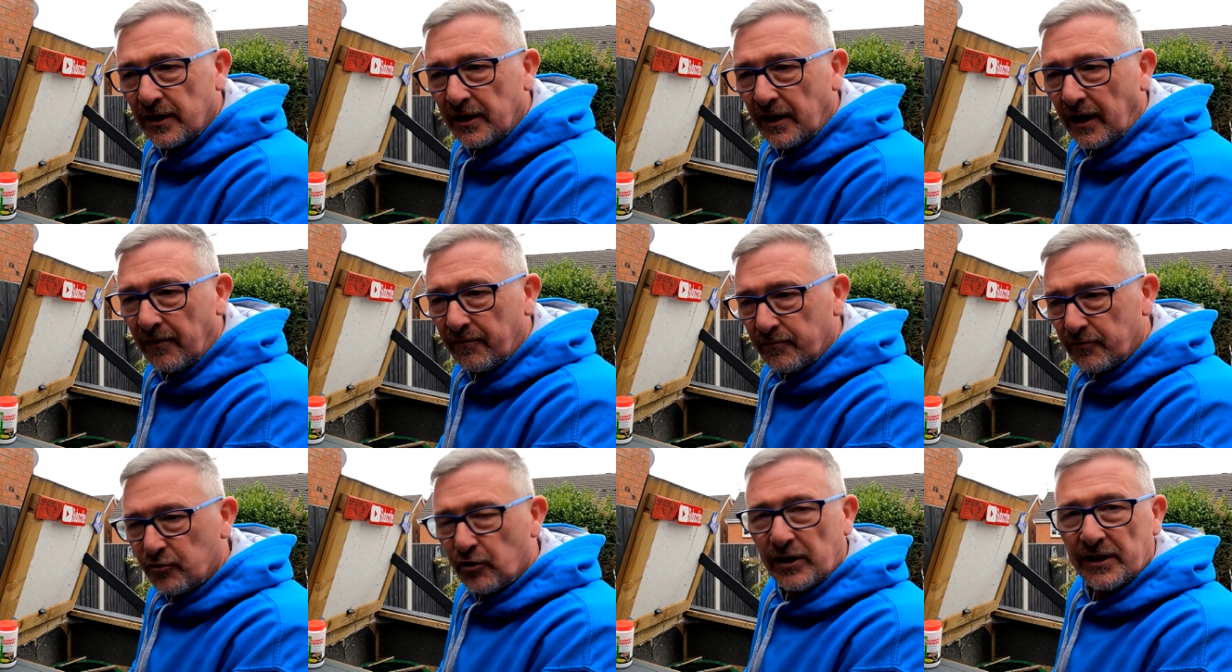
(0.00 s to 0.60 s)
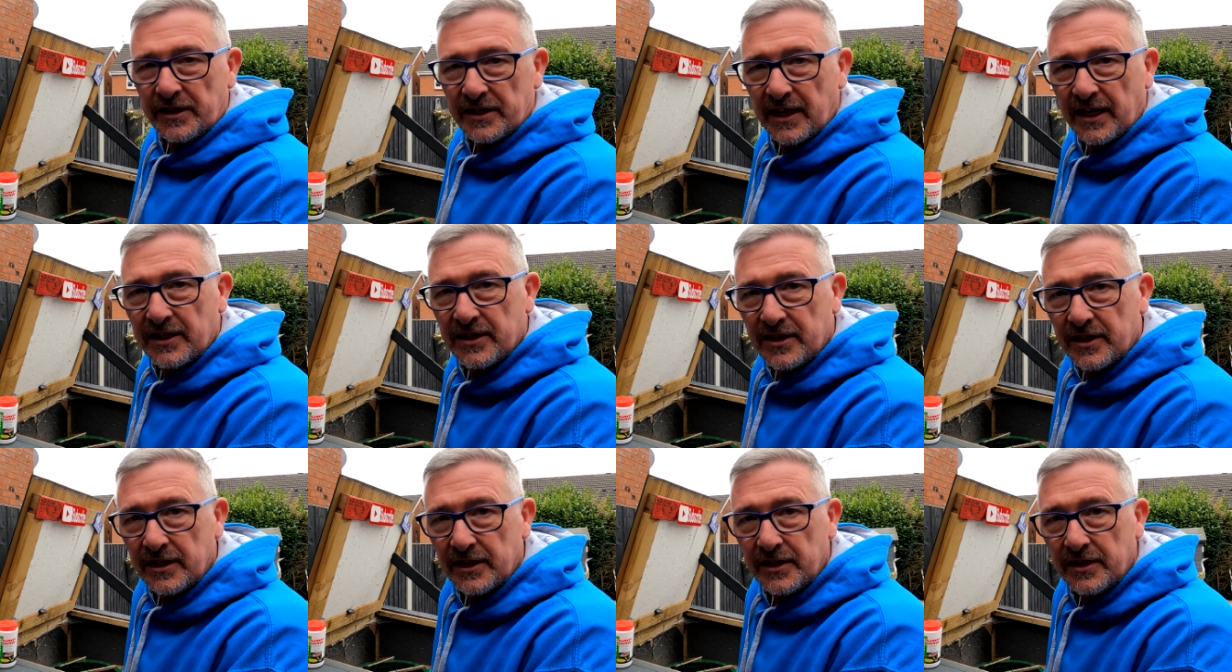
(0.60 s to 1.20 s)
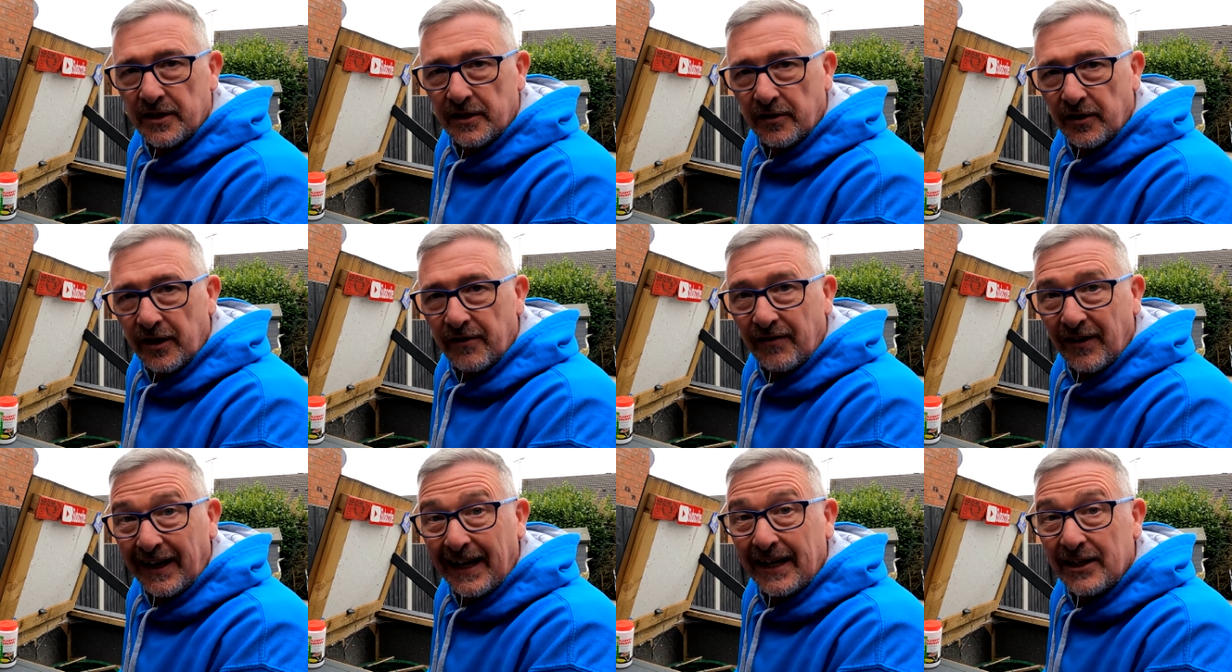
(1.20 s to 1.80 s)
I've tried and tested that
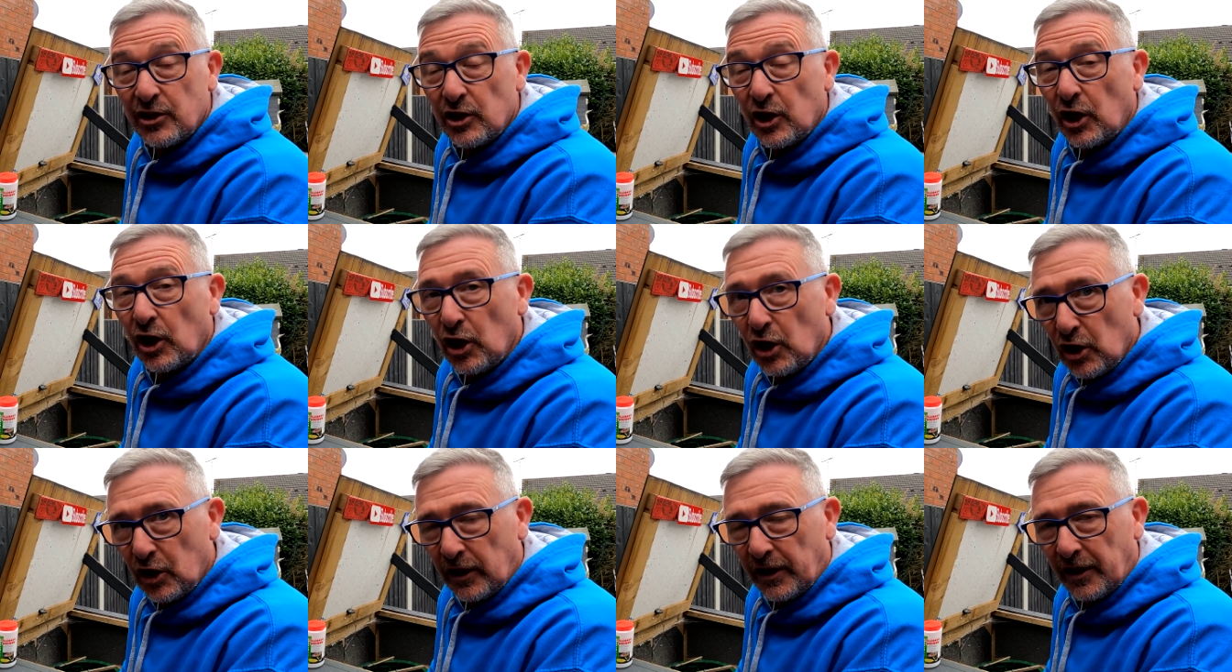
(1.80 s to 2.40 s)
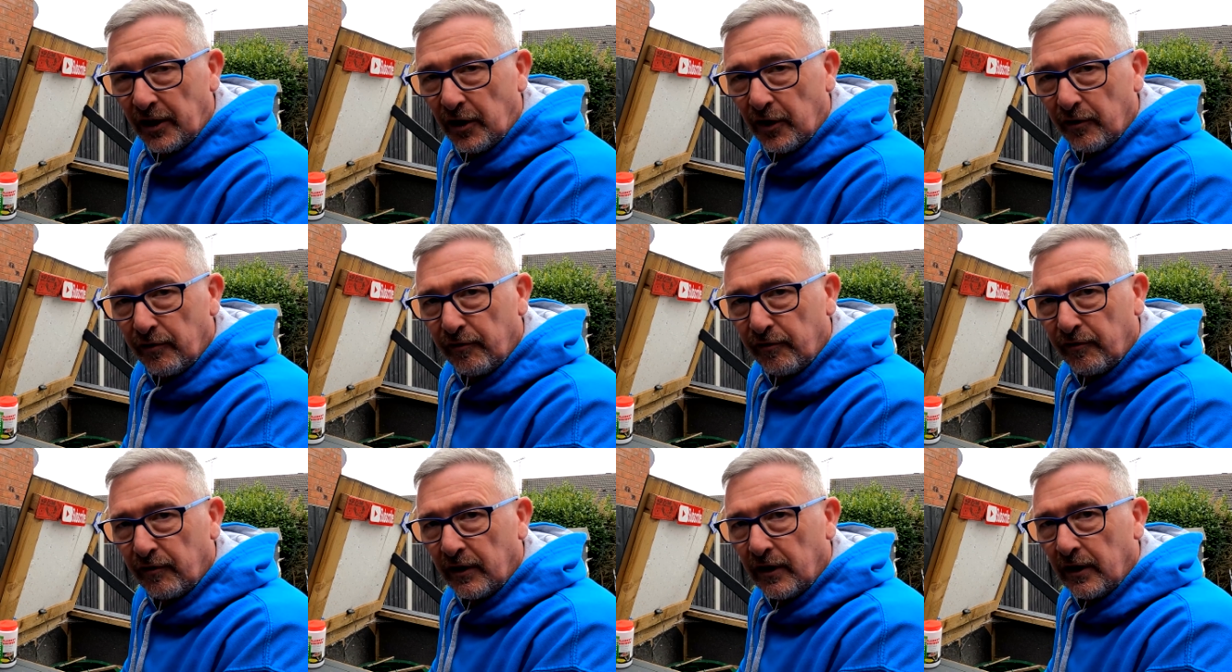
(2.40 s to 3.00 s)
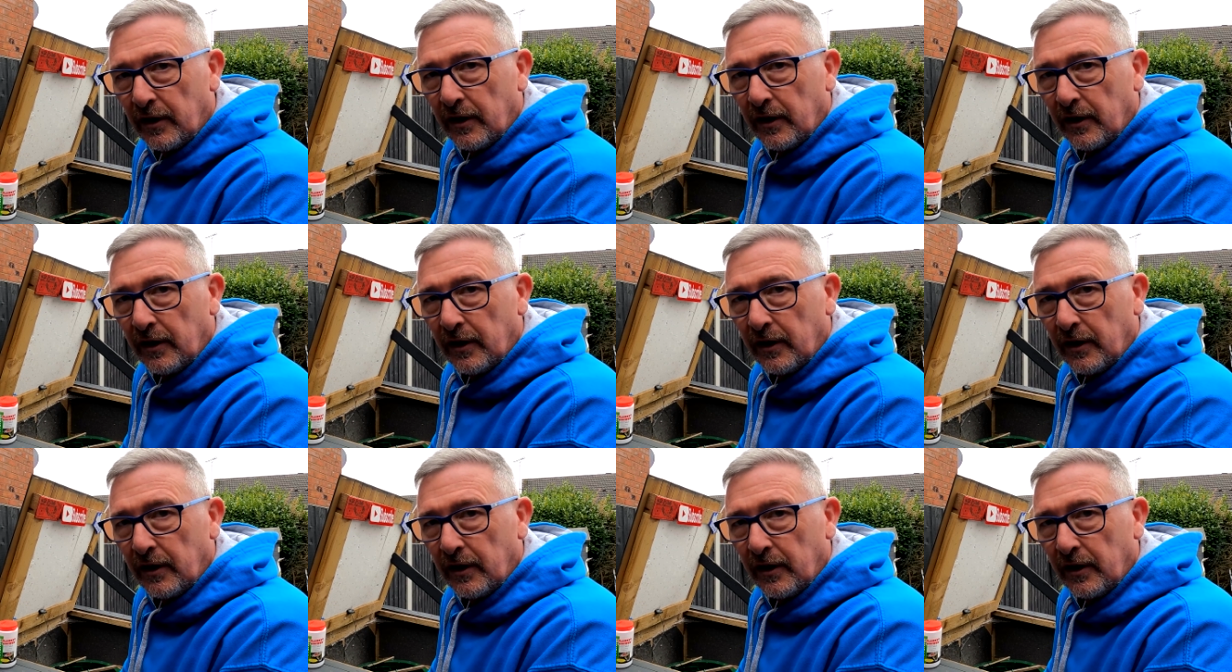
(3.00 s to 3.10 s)
if I catch it early enough,